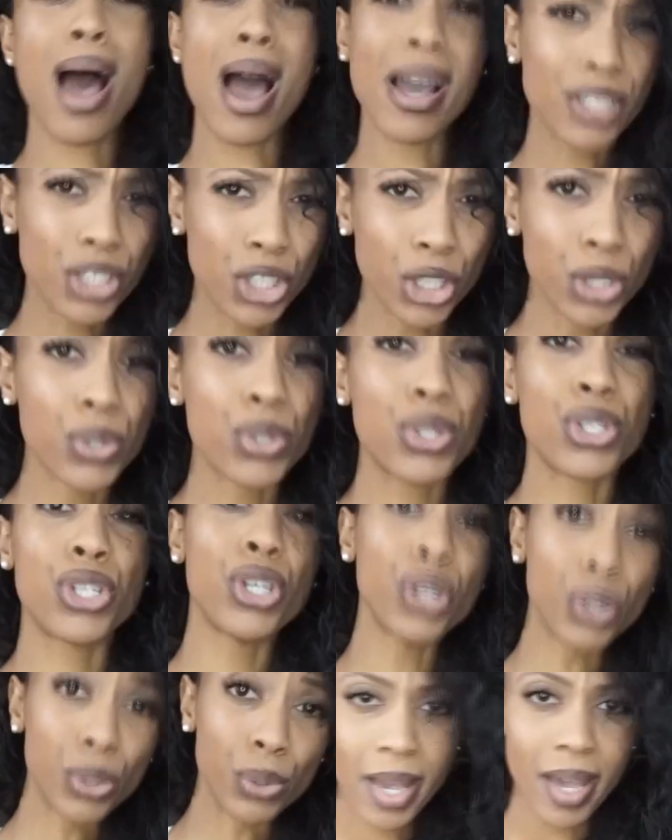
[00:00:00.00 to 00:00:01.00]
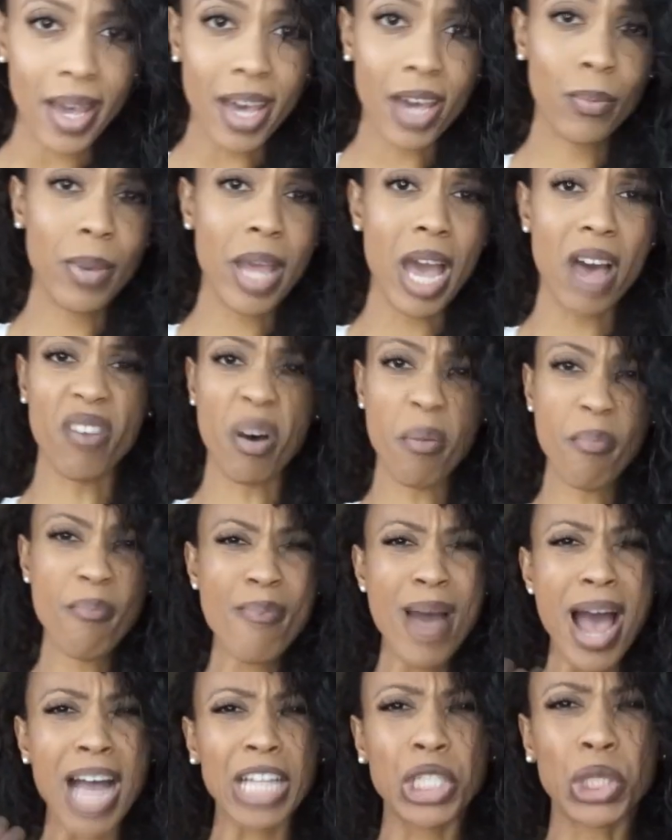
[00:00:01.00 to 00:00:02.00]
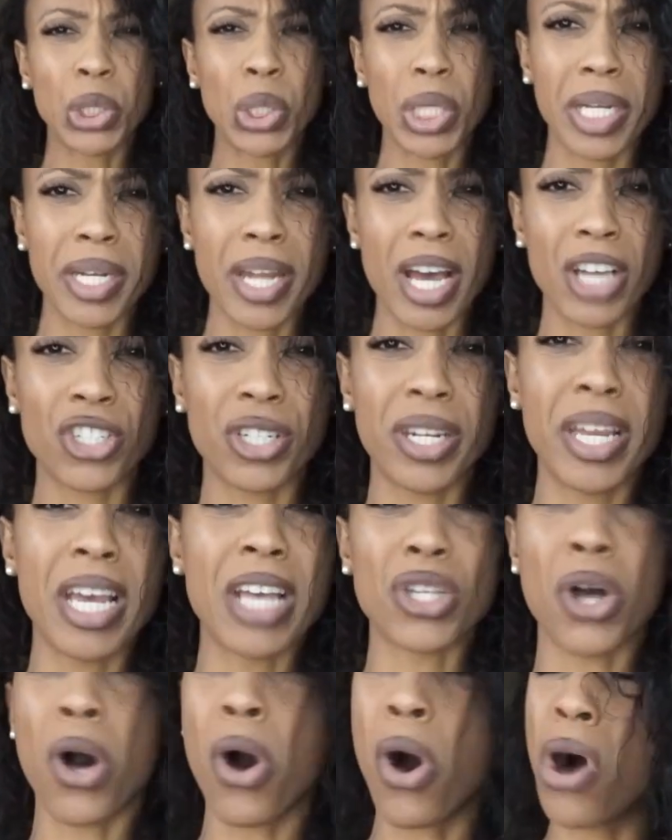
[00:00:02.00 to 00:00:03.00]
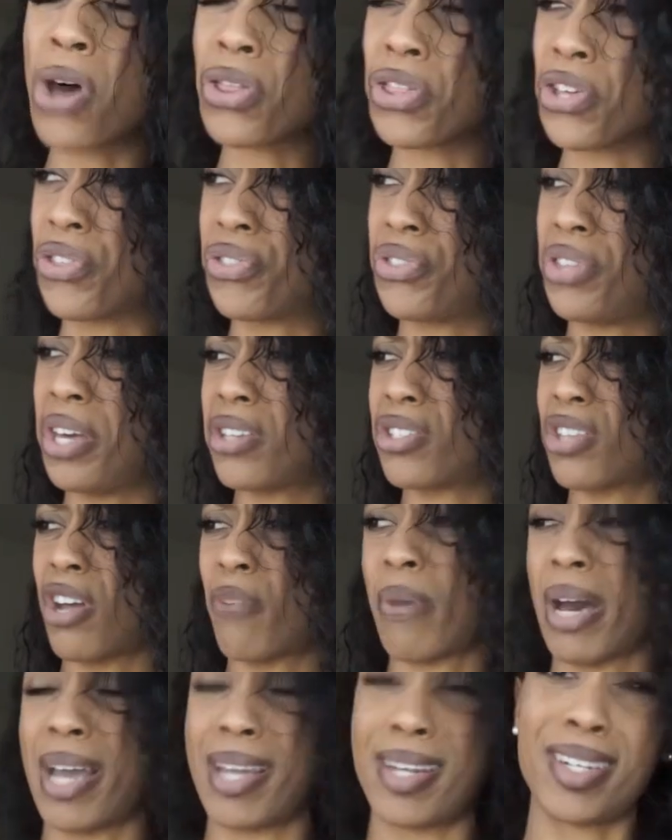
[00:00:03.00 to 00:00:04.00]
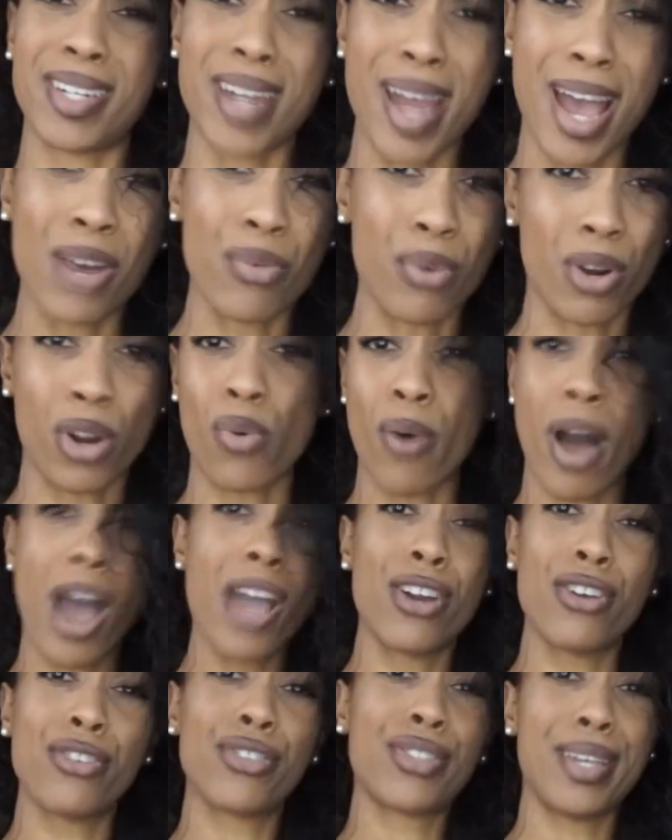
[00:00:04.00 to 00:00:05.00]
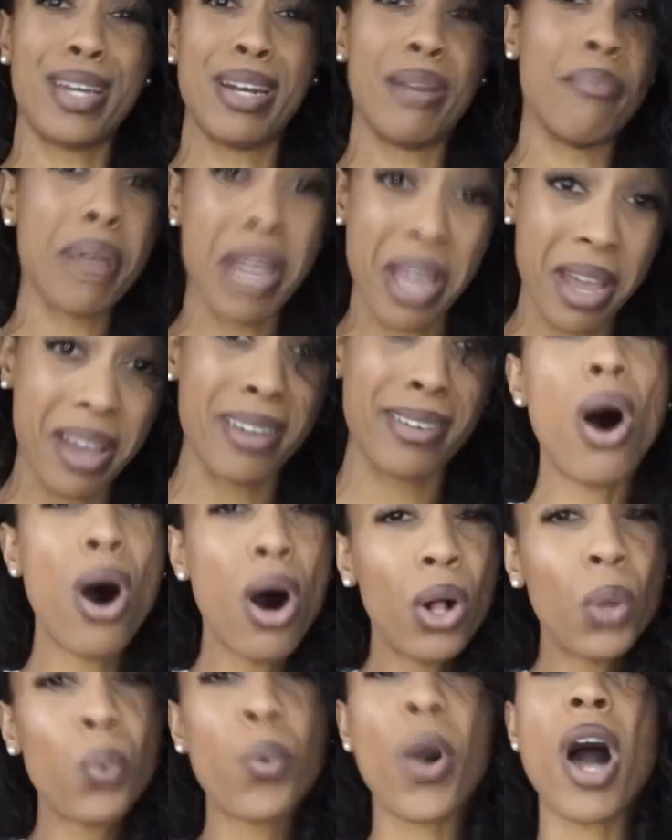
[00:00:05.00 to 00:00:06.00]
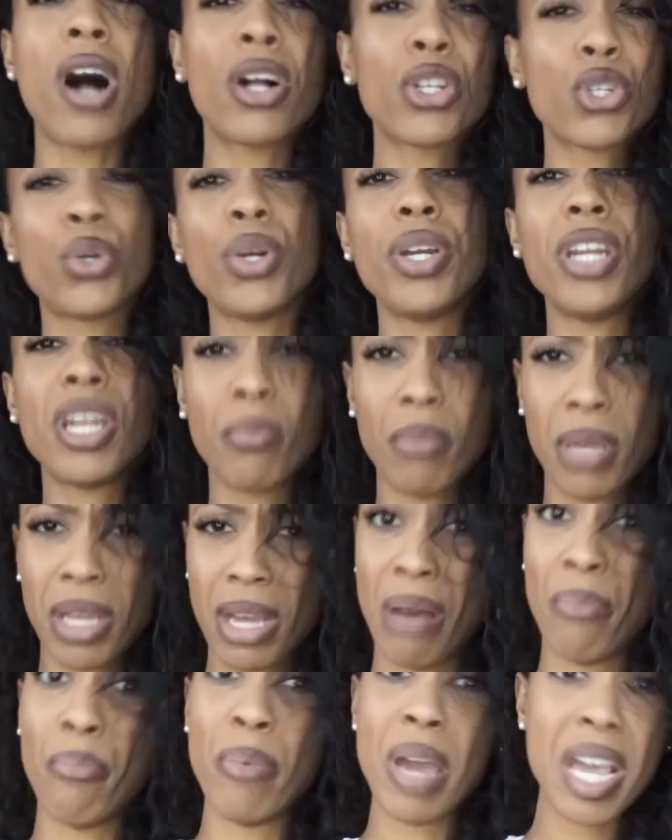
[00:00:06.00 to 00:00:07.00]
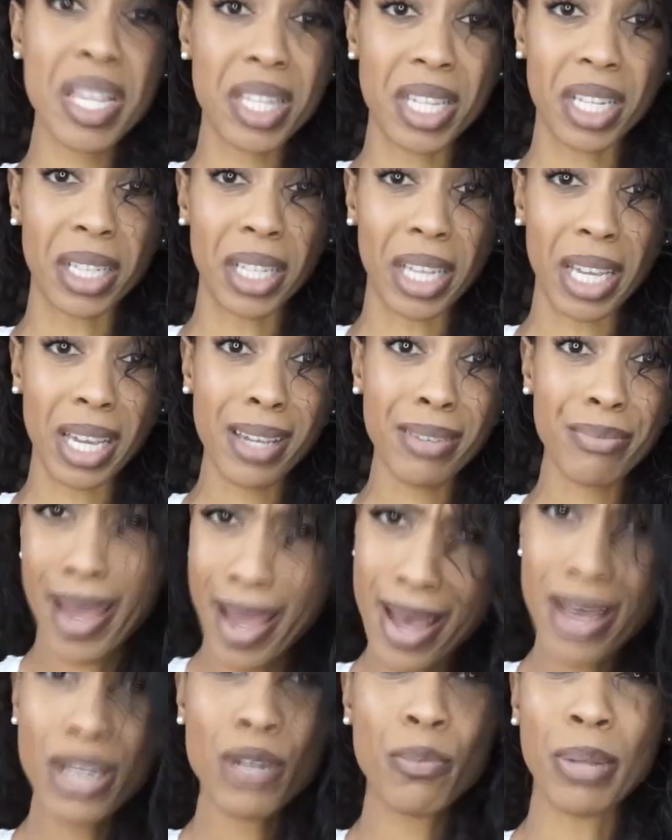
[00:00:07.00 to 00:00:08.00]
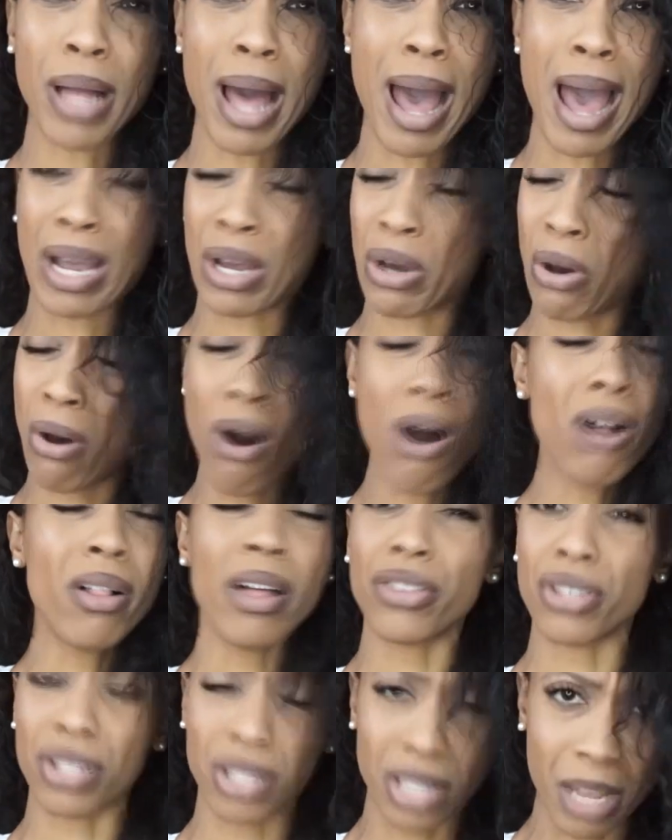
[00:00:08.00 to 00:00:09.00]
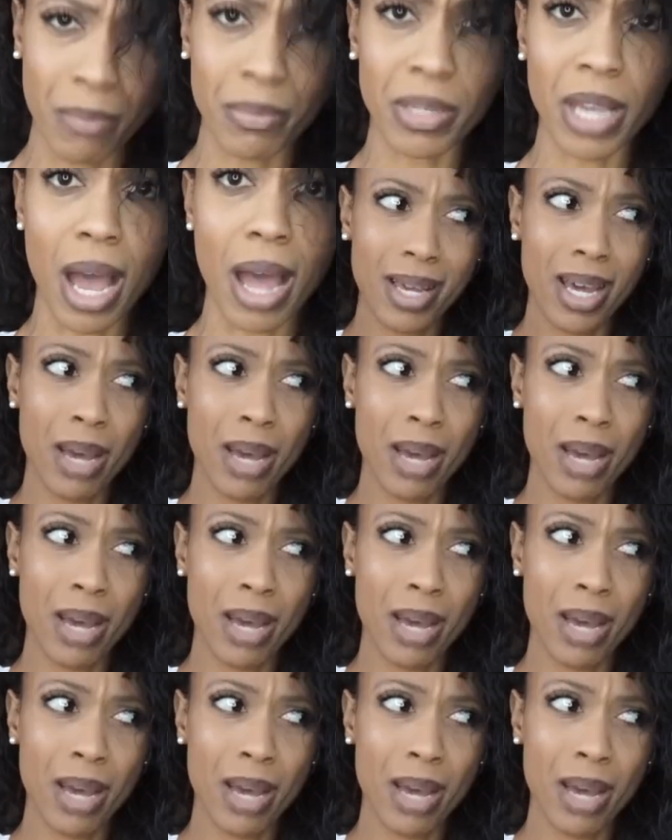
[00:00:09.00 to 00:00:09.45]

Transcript: I choose you. And we have a magical connection. He has all the things that my dad requires in a man, all while treating me amazingly and black all at the same time.